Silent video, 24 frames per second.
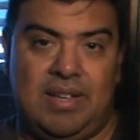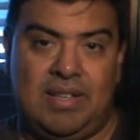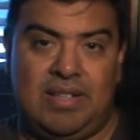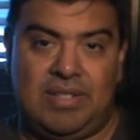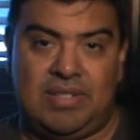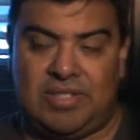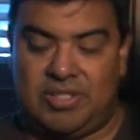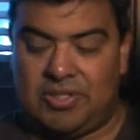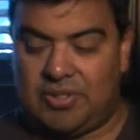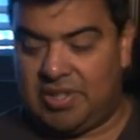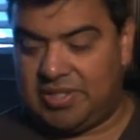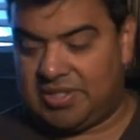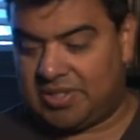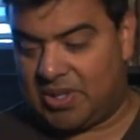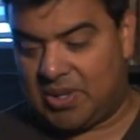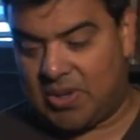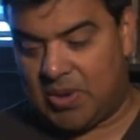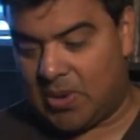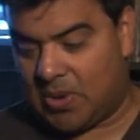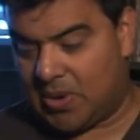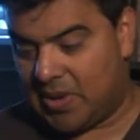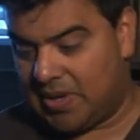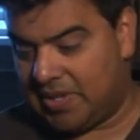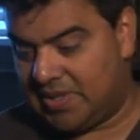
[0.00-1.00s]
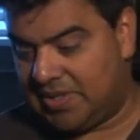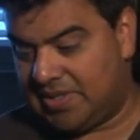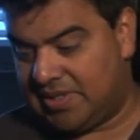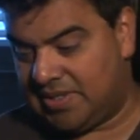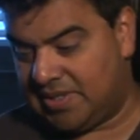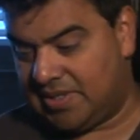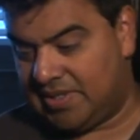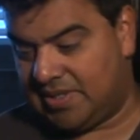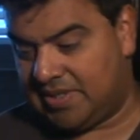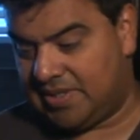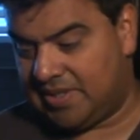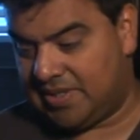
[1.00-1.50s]
His choice of
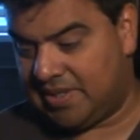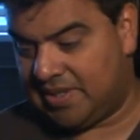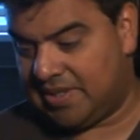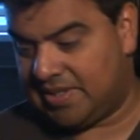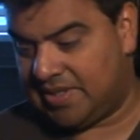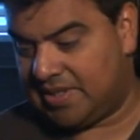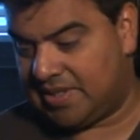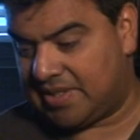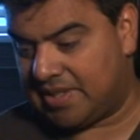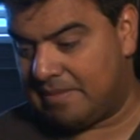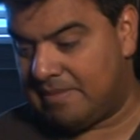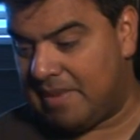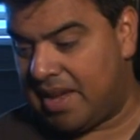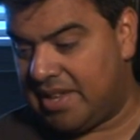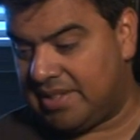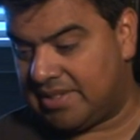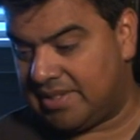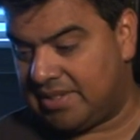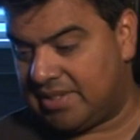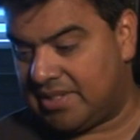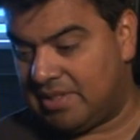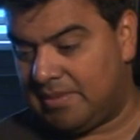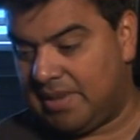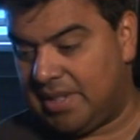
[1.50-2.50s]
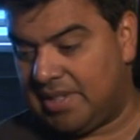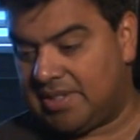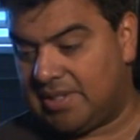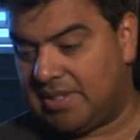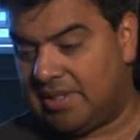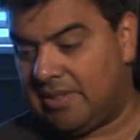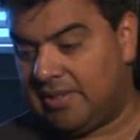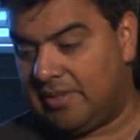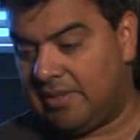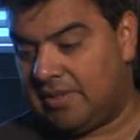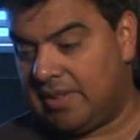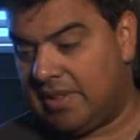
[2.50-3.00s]
chords is just amazing to me.
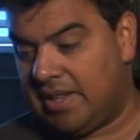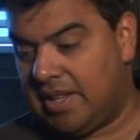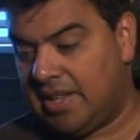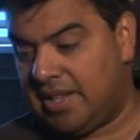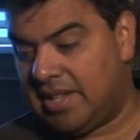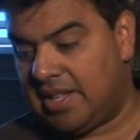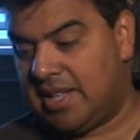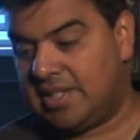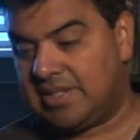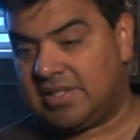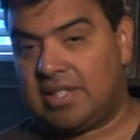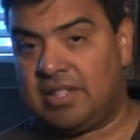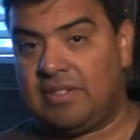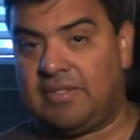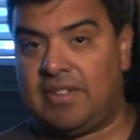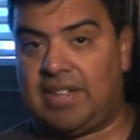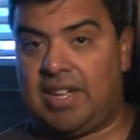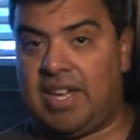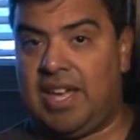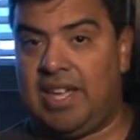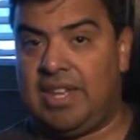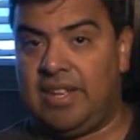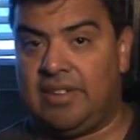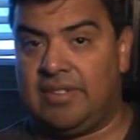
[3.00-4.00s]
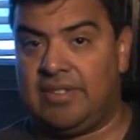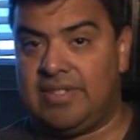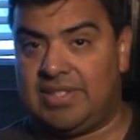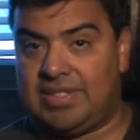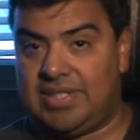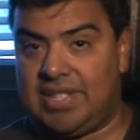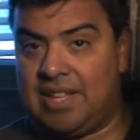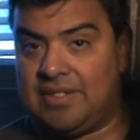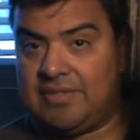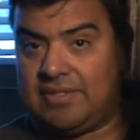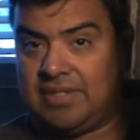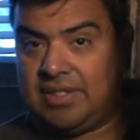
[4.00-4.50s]
So Dance on a Volcano is
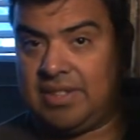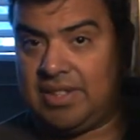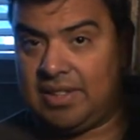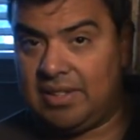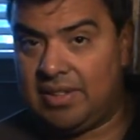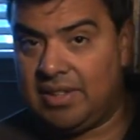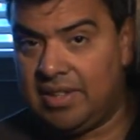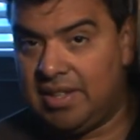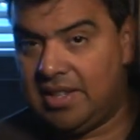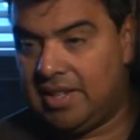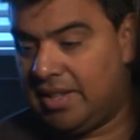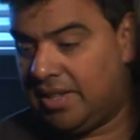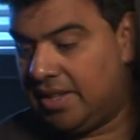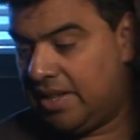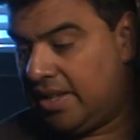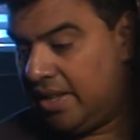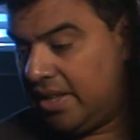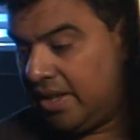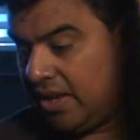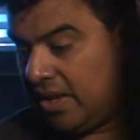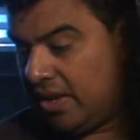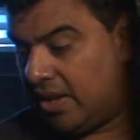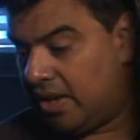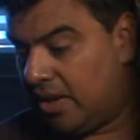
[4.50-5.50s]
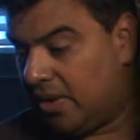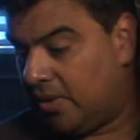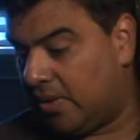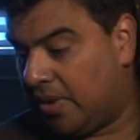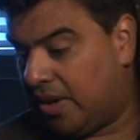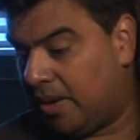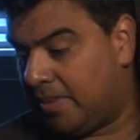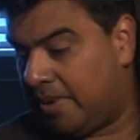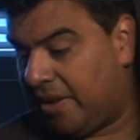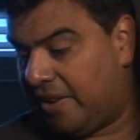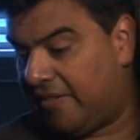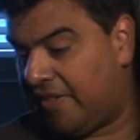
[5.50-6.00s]
definitely
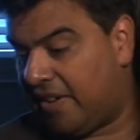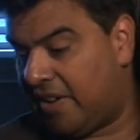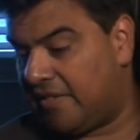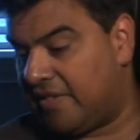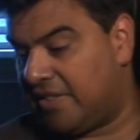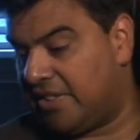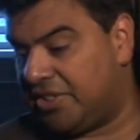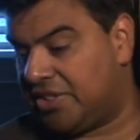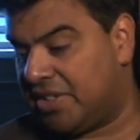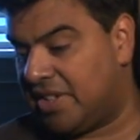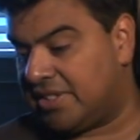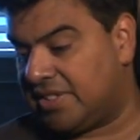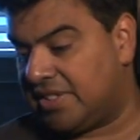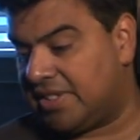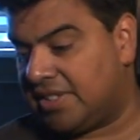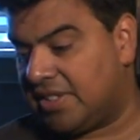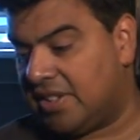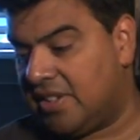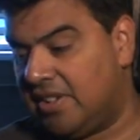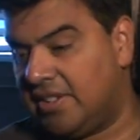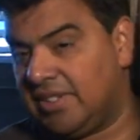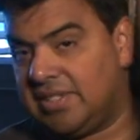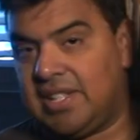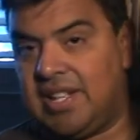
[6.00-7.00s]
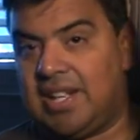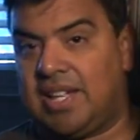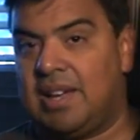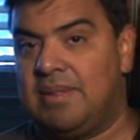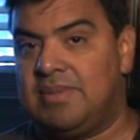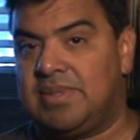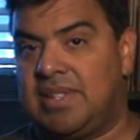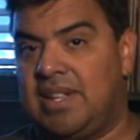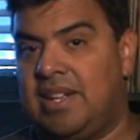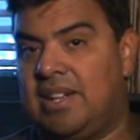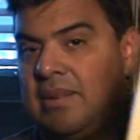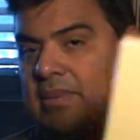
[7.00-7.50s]
one of my favorite Genesis songs, and it
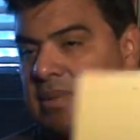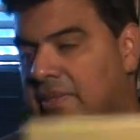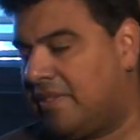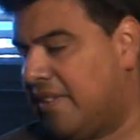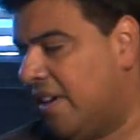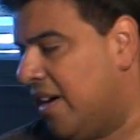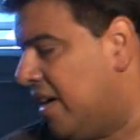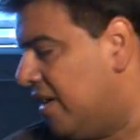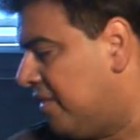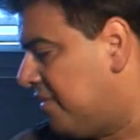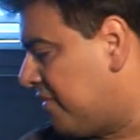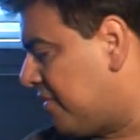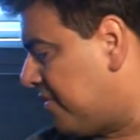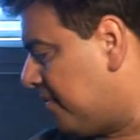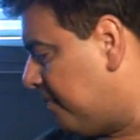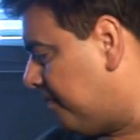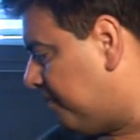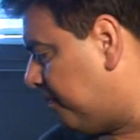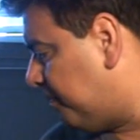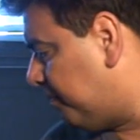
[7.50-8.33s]
comes in at number 5.